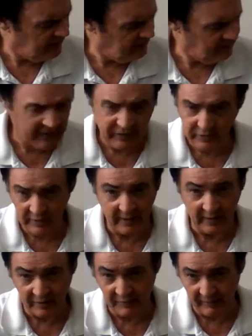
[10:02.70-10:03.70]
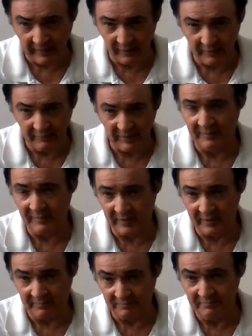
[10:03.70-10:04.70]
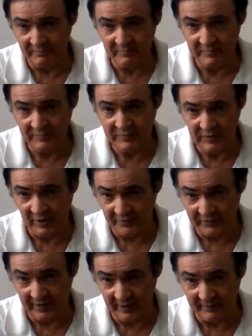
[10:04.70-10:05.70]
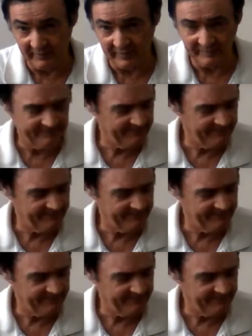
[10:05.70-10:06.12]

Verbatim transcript: make your head explode, but I'm going to tell it to you anyway.